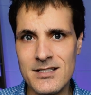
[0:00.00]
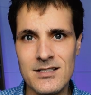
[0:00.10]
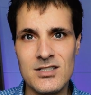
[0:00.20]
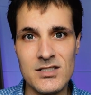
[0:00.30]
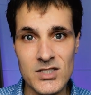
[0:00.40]
to
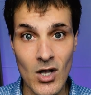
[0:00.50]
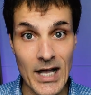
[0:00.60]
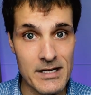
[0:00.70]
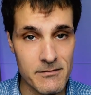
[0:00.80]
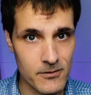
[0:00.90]

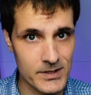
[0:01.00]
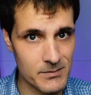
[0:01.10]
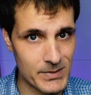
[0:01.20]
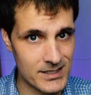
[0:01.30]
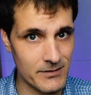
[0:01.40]
design for a
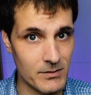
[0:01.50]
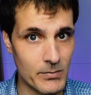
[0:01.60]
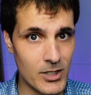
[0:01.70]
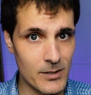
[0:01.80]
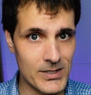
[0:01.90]
specific
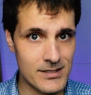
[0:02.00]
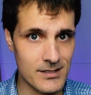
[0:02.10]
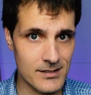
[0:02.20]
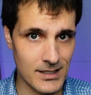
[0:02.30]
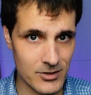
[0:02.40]
purpose,
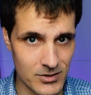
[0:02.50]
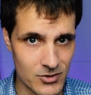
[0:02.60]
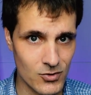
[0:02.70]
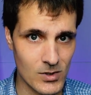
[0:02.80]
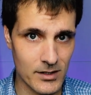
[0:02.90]
such as
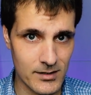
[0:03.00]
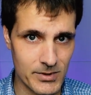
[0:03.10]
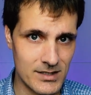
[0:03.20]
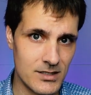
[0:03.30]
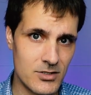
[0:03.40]
dual
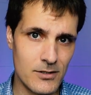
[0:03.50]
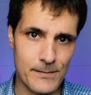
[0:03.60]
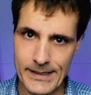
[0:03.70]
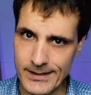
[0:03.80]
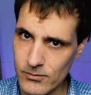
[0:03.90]
occupancy,
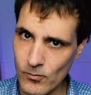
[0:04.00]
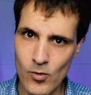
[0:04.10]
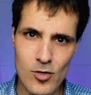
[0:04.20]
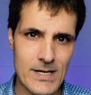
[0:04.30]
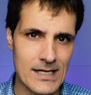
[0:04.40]
duplex,
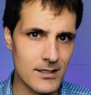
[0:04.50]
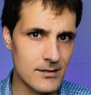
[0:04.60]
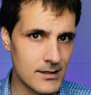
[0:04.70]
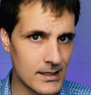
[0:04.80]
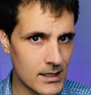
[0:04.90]
rooming,
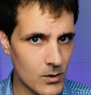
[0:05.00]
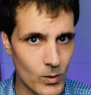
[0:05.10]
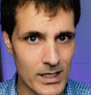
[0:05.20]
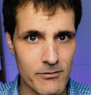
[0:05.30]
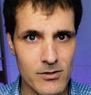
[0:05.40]

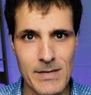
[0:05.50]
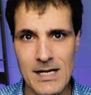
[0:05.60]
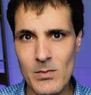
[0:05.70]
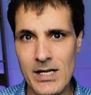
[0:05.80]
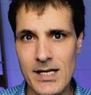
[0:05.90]
whatever it
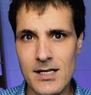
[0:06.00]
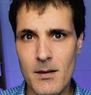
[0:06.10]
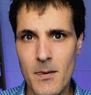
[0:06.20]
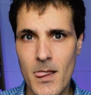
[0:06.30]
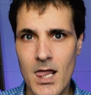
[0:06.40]
may be,
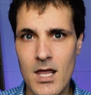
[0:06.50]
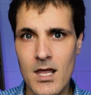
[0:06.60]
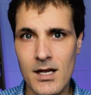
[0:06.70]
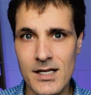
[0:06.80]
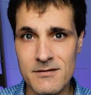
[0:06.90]

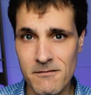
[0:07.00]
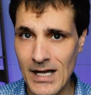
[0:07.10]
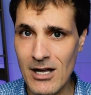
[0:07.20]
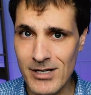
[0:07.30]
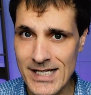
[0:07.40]
it's
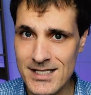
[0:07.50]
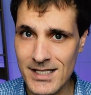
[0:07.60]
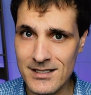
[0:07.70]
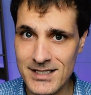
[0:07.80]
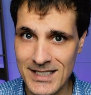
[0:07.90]
far
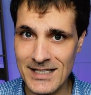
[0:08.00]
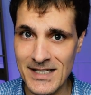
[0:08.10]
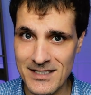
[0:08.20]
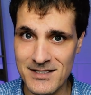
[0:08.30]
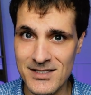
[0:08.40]
easier to get
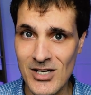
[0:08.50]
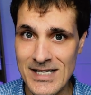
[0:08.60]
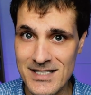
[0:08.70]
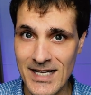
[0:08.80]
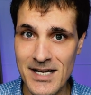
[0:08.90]
that
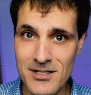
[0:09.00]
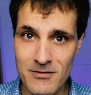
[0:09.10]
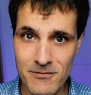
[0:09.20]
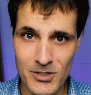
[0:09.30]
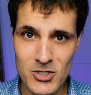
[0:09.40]
design
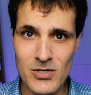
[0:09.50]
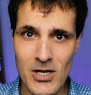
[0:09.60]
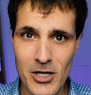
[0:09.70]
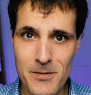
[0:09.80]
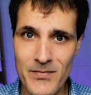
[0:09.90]
done for a new
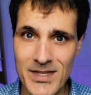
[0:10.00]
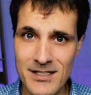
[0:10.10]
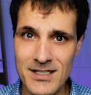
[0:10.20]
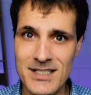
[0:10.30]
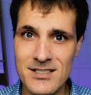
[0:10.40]
home
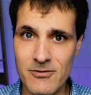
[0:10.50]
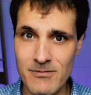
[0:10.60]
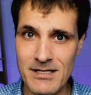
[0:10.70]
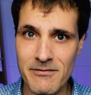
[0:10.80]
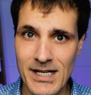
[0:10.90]
than it is to
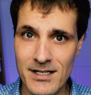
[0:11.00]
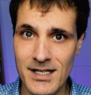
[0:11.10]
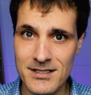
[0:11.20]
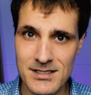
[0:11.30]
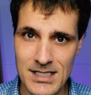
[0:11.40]
renovate
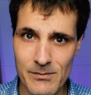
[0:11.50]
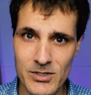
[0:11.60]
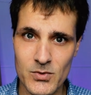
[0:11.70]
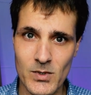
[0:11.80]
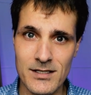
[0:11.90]
an
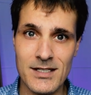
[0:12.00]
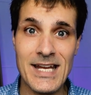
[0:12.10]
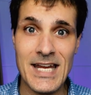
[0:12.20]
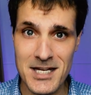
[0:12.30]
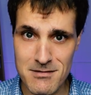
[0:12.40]
established one,
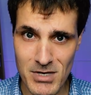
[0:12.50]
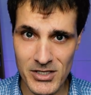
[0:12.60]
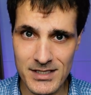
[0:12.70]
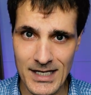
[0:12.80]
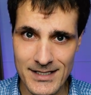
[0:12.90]
in
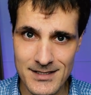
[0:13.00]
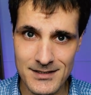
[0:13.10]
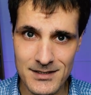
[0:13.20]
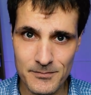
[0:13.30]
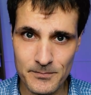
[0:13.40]
most
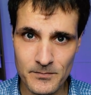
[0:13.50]
cases.